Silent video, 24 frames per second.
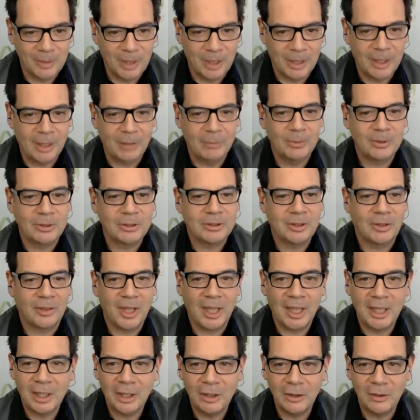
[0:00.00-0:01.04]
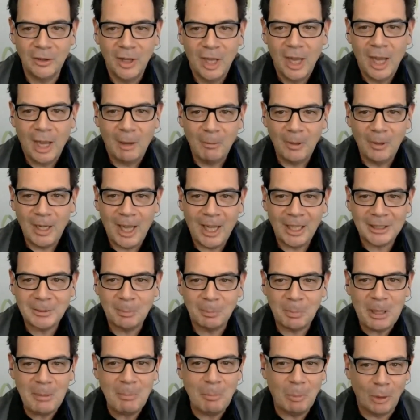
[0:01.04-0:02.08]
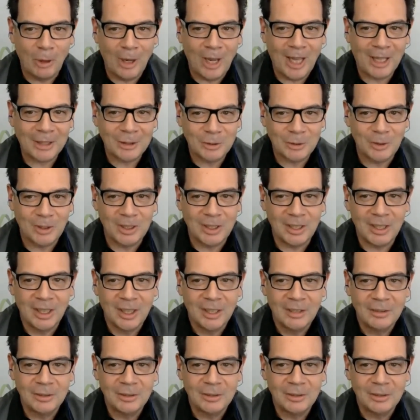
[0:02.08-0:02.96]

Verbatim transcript: And I want to thank you. I want to ask people actually